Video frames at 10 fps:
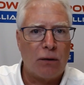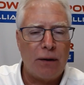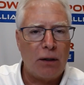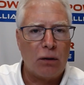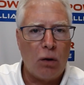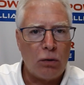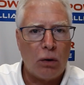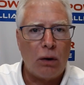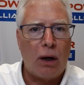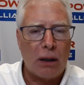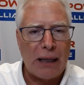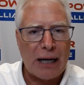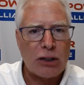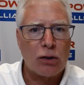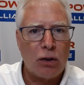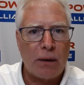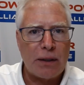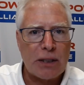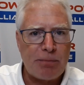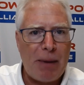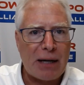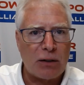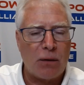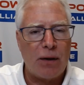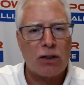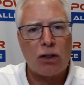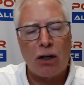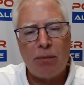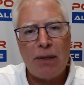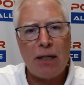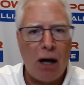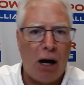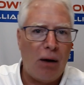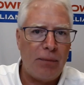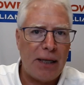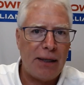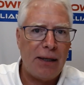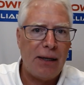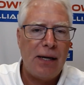the local electrical inspector that's going to be coming